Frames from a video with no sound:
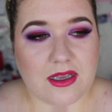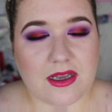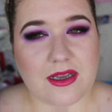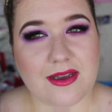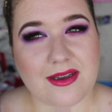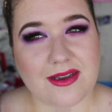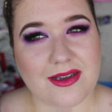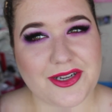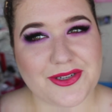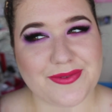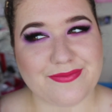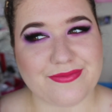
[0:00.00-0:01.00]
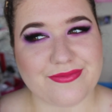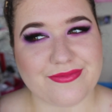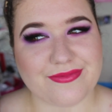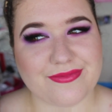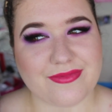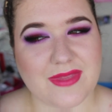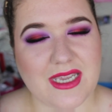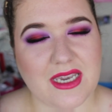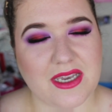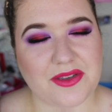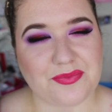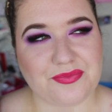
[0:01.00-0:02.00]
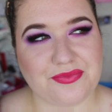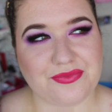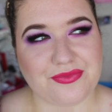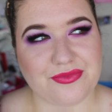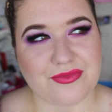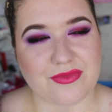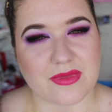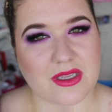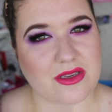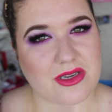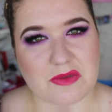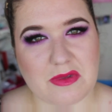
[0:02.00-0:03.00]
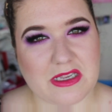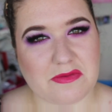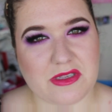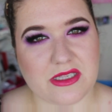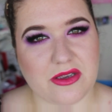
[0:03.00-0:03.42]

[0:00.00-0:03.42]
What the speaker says: yeah, it just makes me